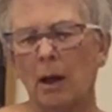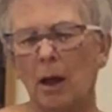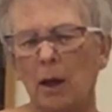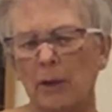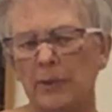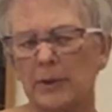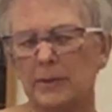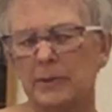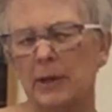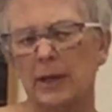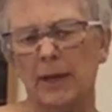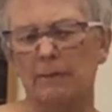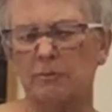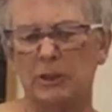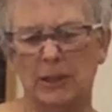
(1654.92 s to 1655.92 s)
All this I
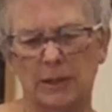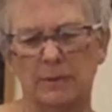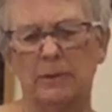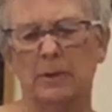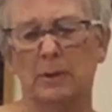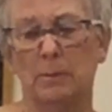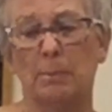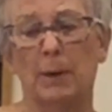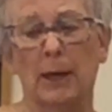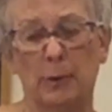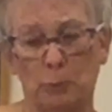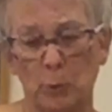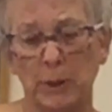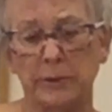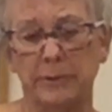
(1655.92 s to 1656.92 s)
have tested by
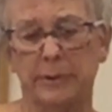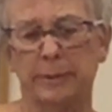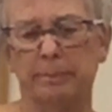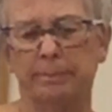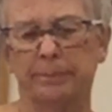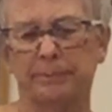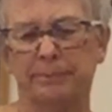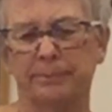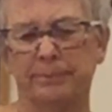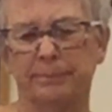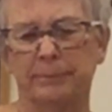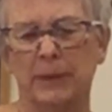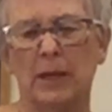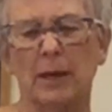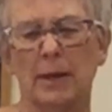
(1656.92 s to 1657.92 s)
wisdom,
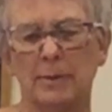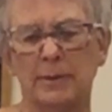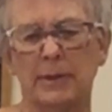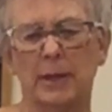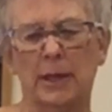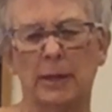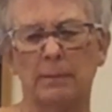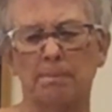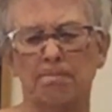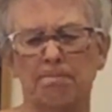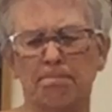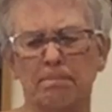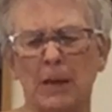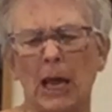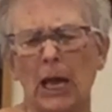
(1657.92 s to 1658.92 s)
and I said,
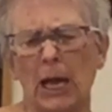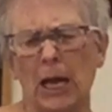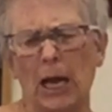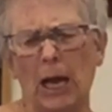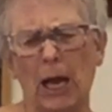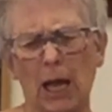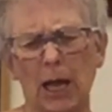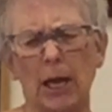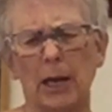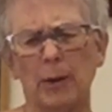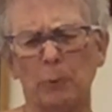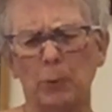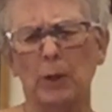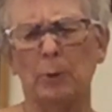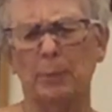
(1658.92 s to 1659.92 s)

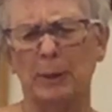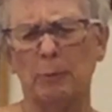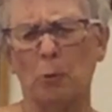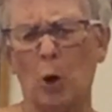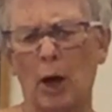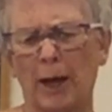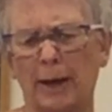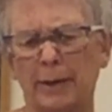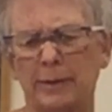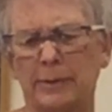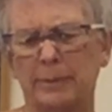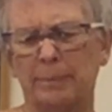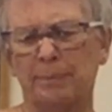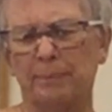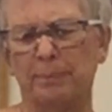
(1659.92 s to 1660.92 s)
I will be
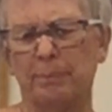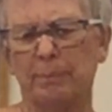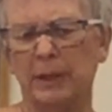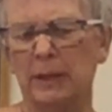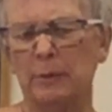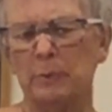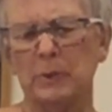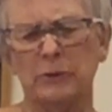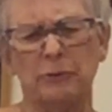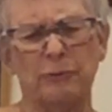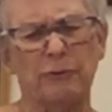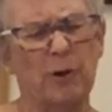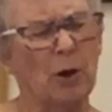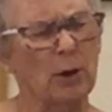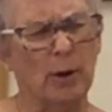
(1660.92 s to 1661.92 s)
wise, but it
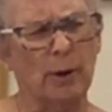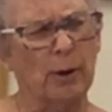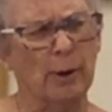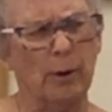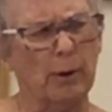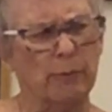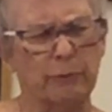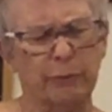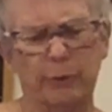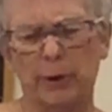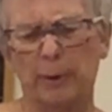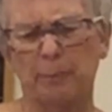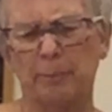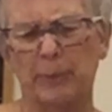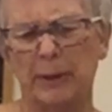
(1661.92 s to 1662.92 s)
was far
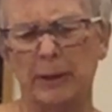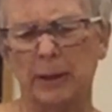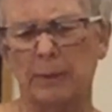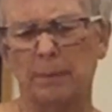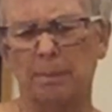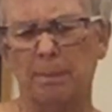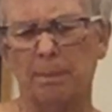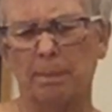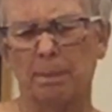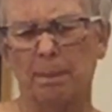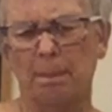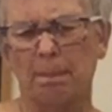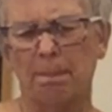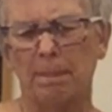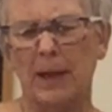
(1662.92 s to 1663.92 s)
from me.
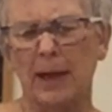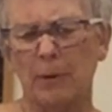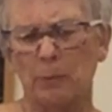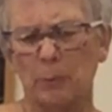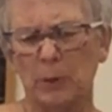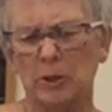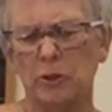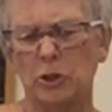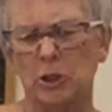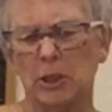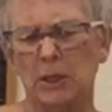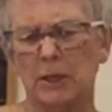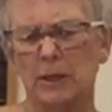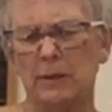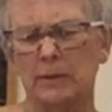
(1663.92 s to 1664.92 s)
That which
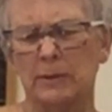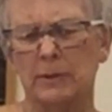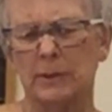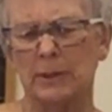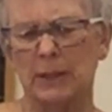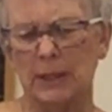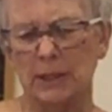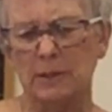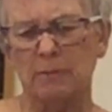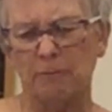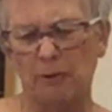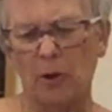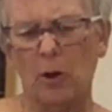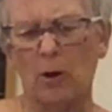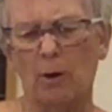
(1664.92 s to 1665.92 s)

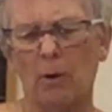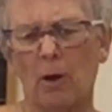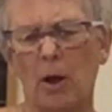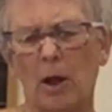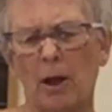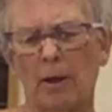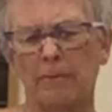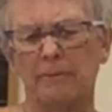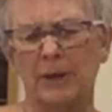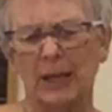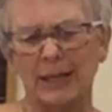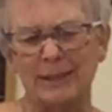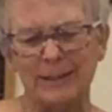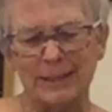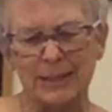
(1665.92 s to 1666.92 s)
is far off
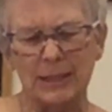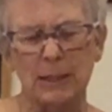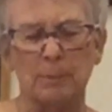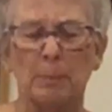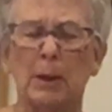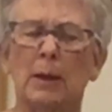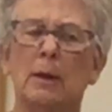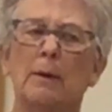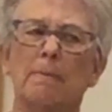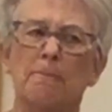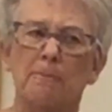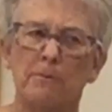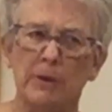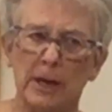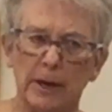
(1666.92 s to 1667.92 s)
and deep,
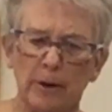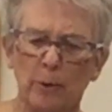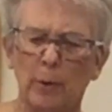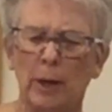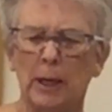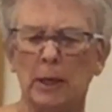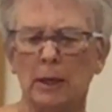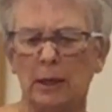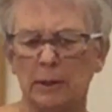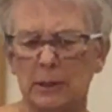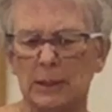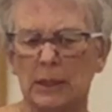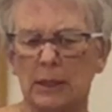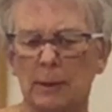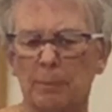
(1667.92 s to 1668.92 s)
very
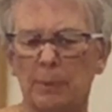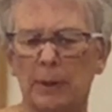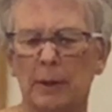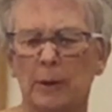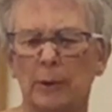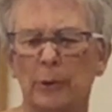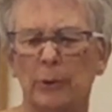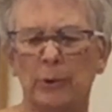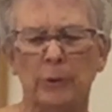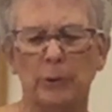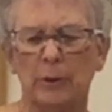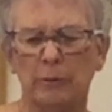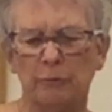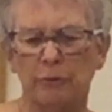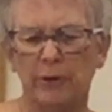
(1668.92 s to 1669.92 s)
deep.
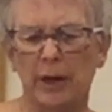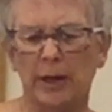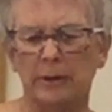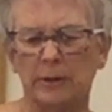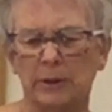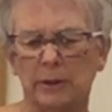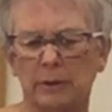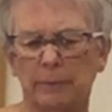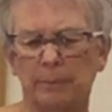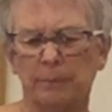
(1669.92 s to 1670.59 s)
Who can find it?